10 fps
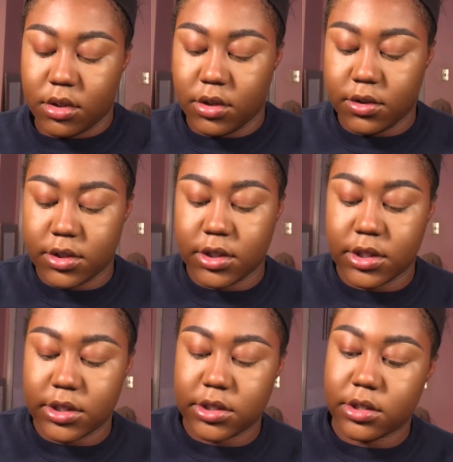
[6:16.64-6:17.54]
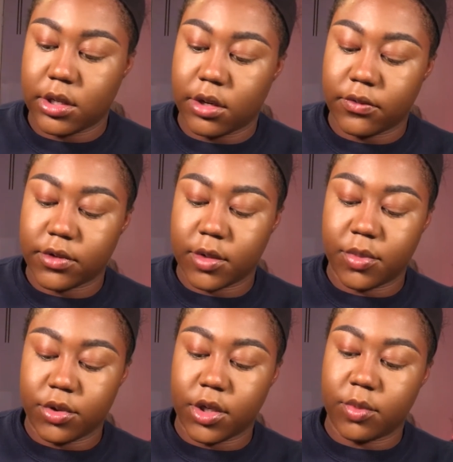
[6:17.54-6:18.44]
Using this e.l.f.
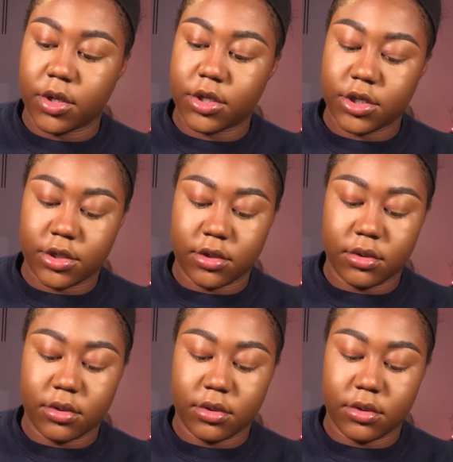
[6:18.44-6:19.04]
kabuki brush.